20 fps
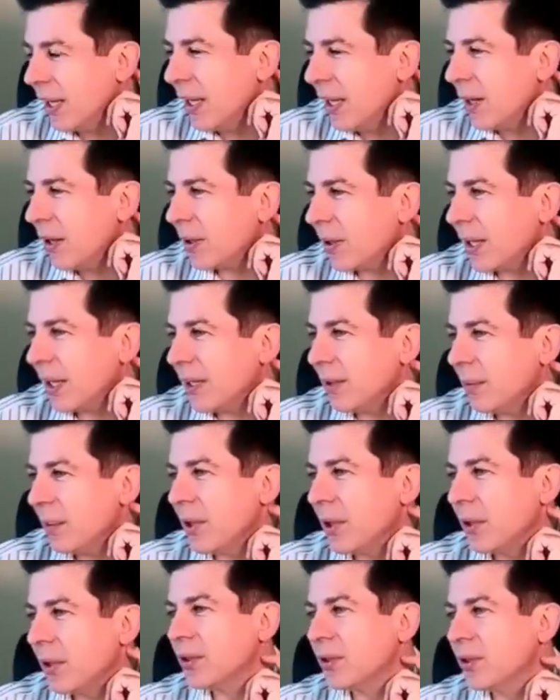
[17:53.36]
Okay. There we
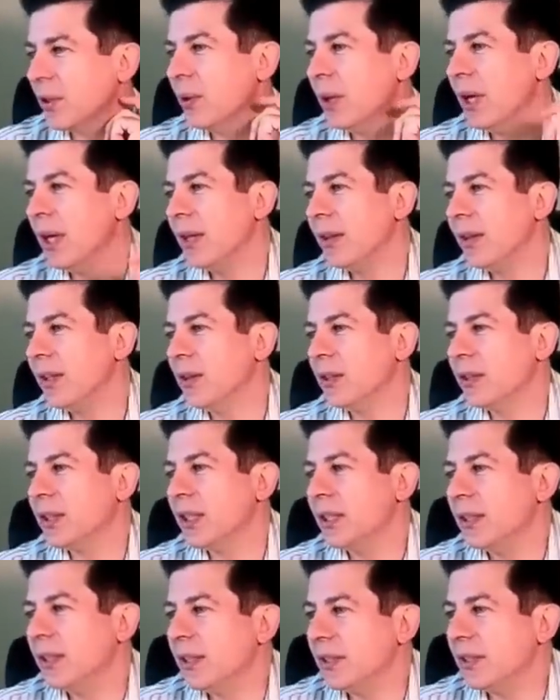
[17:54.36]
go. So they looked
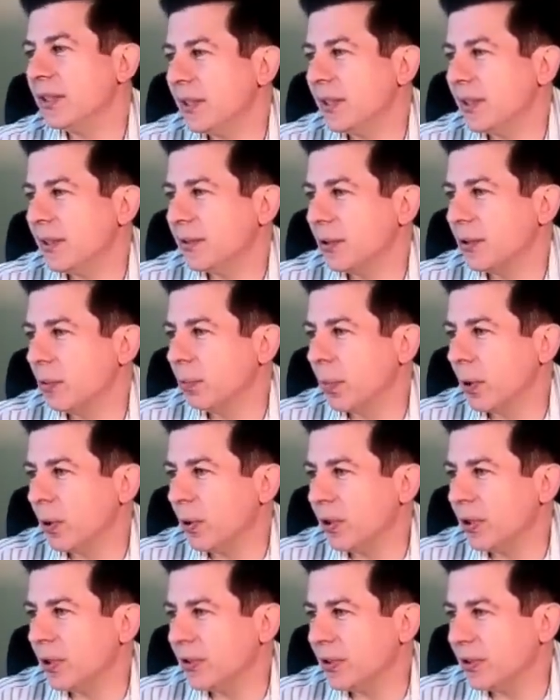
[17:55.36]
at disin- so
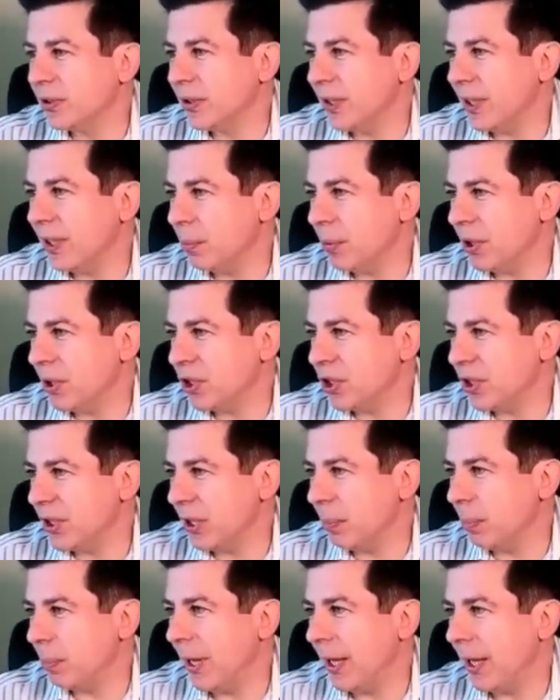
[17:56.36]
boldness, disinhibition,
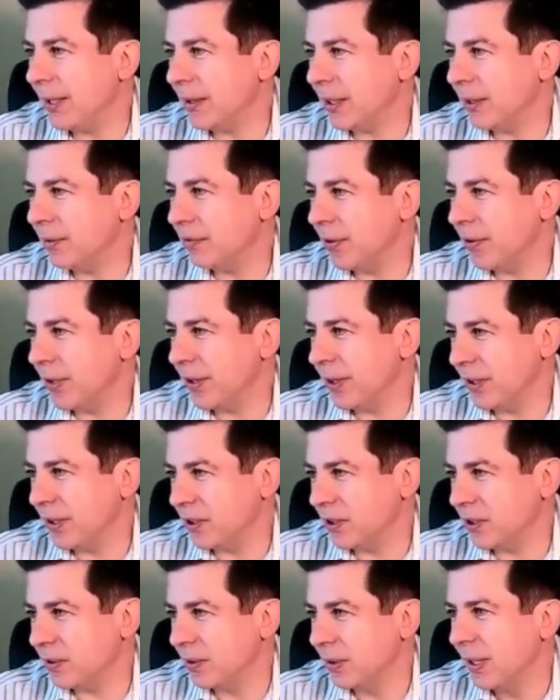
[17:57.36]
and pet
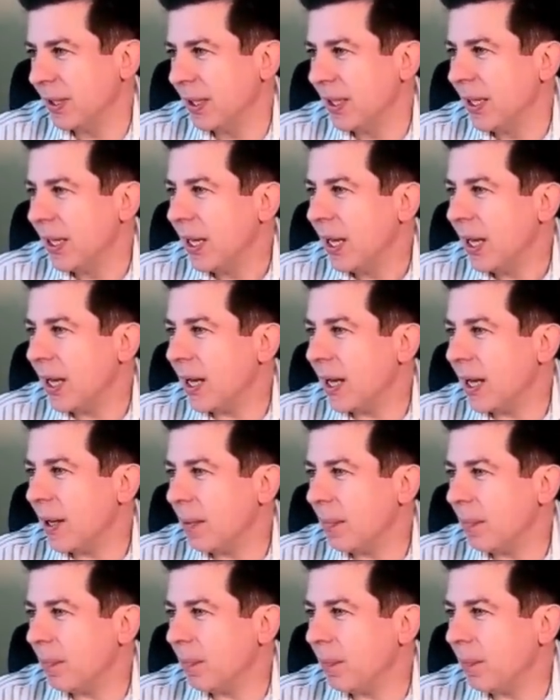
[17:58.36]
unfriendliness. Um,